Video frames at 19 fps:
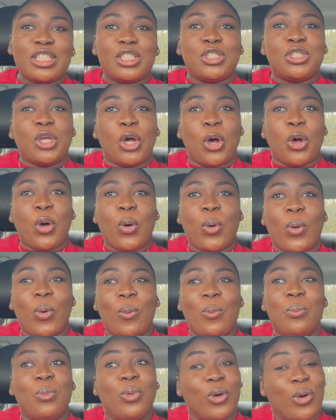So
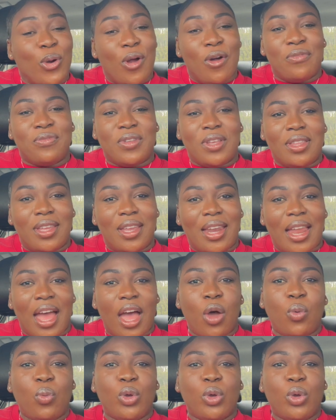more often than not,